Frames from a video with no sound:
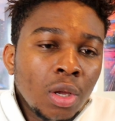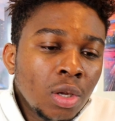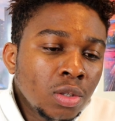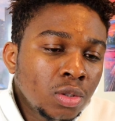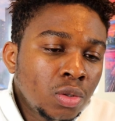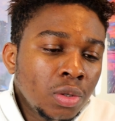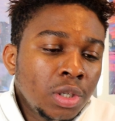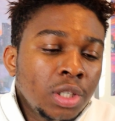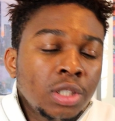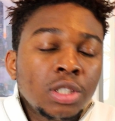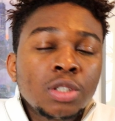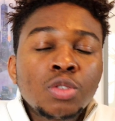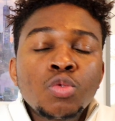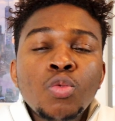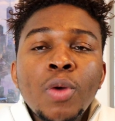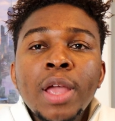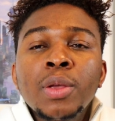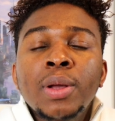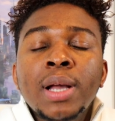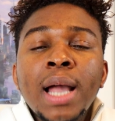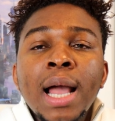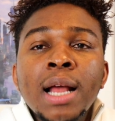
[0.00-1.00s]
So this is where
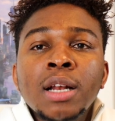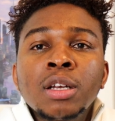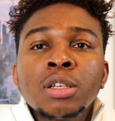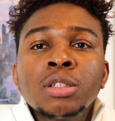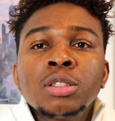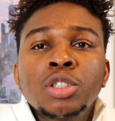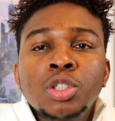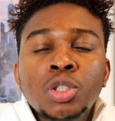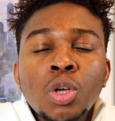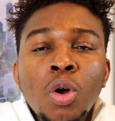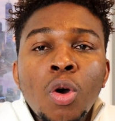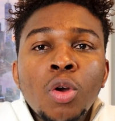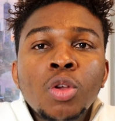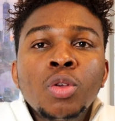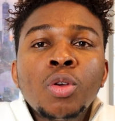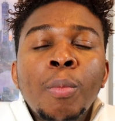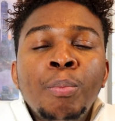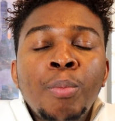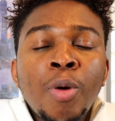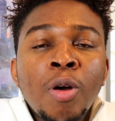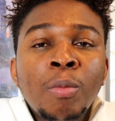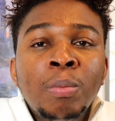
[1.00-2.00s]
you can store your
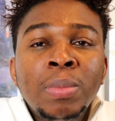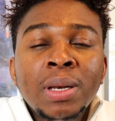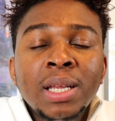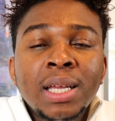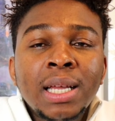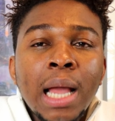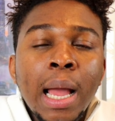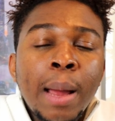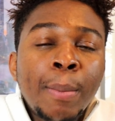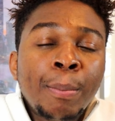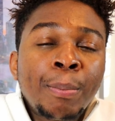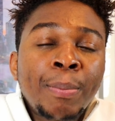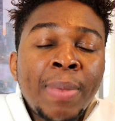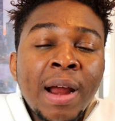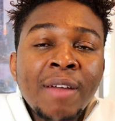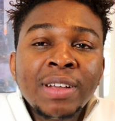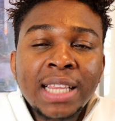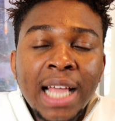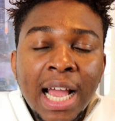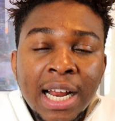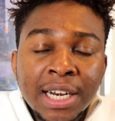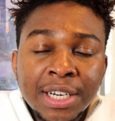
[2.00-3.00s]
public and
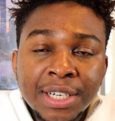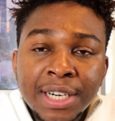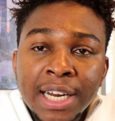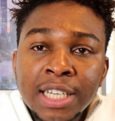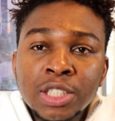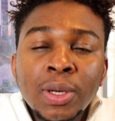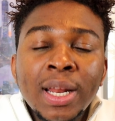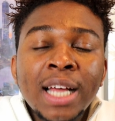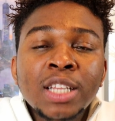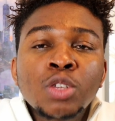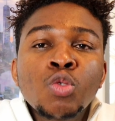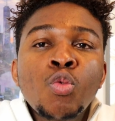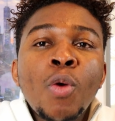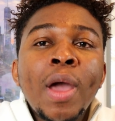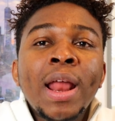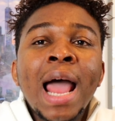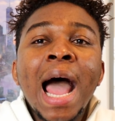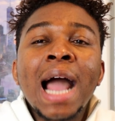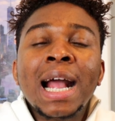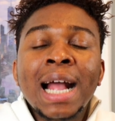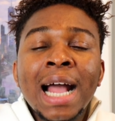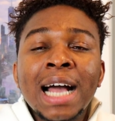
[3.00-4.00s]
private address so that when
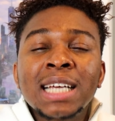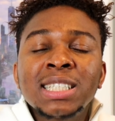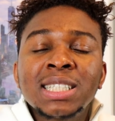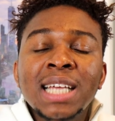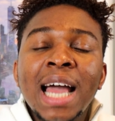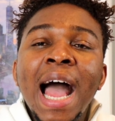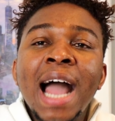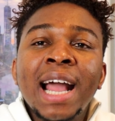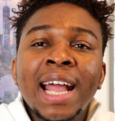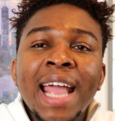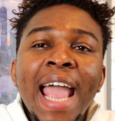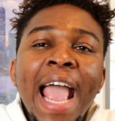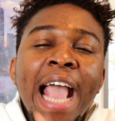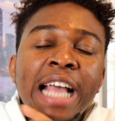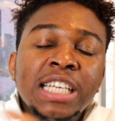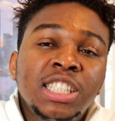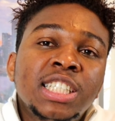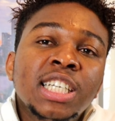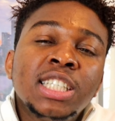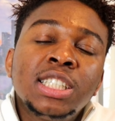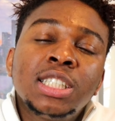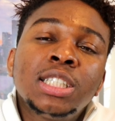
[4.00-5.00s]
hackers hack
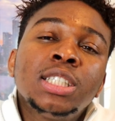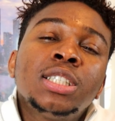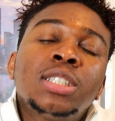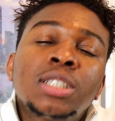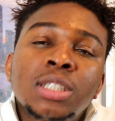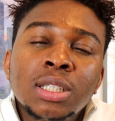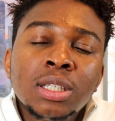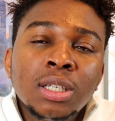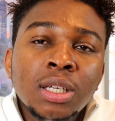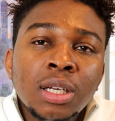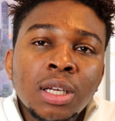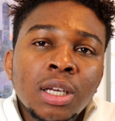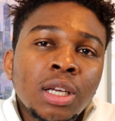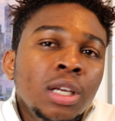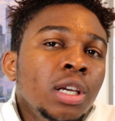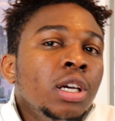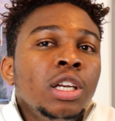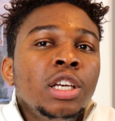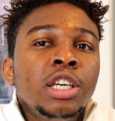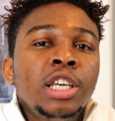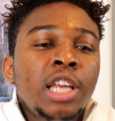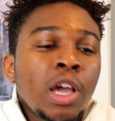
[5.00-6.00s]
exchanges,
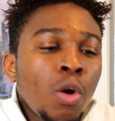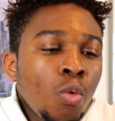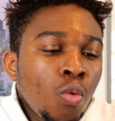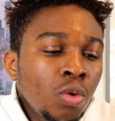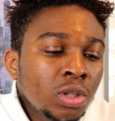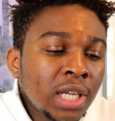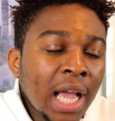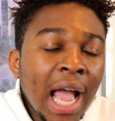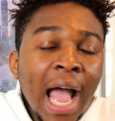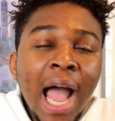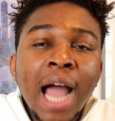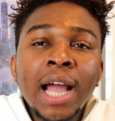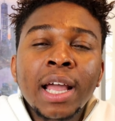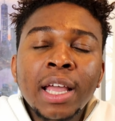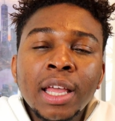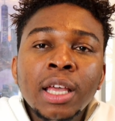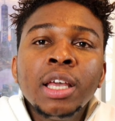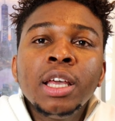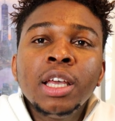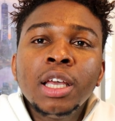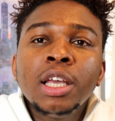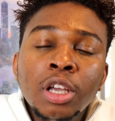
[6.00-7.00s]
they won't hack
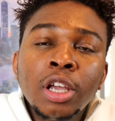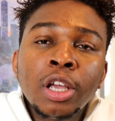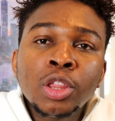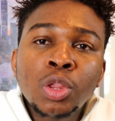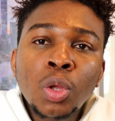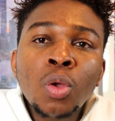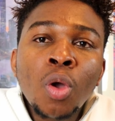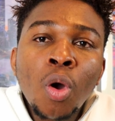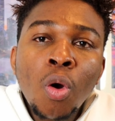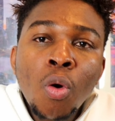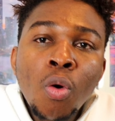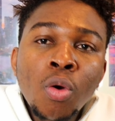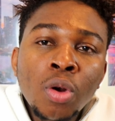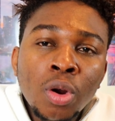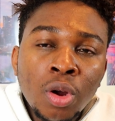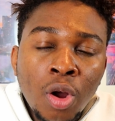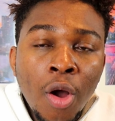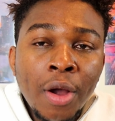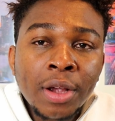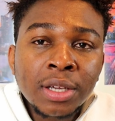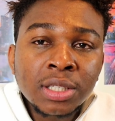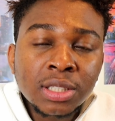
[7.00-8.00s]
into your own
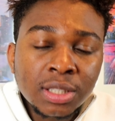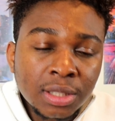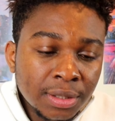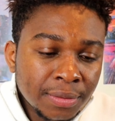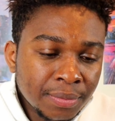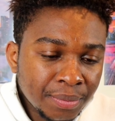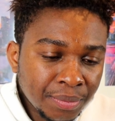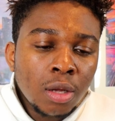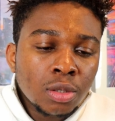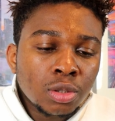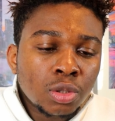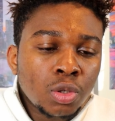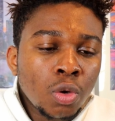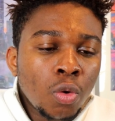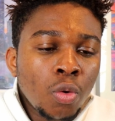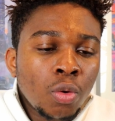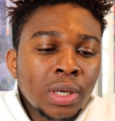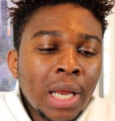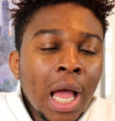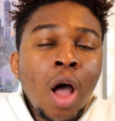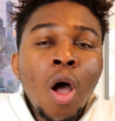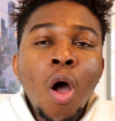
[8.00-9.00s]
coins. So
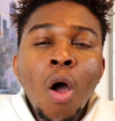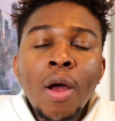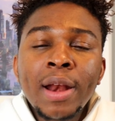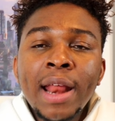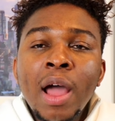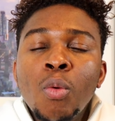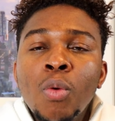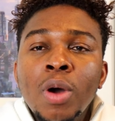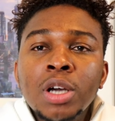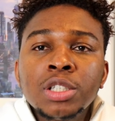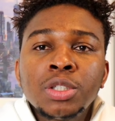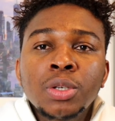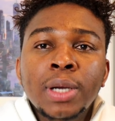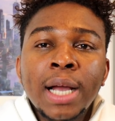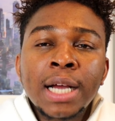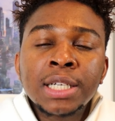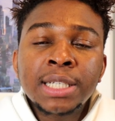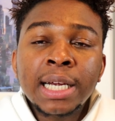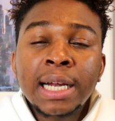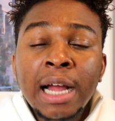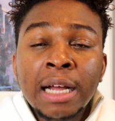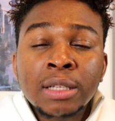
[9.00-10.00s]
there are other ones you can
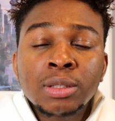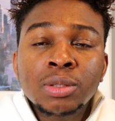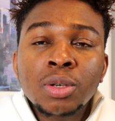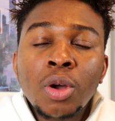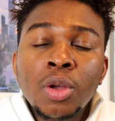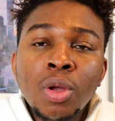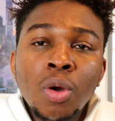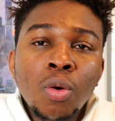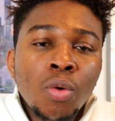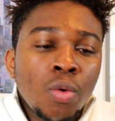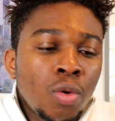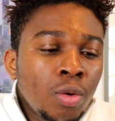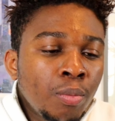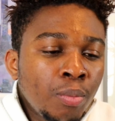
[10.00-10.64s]
check out on your own.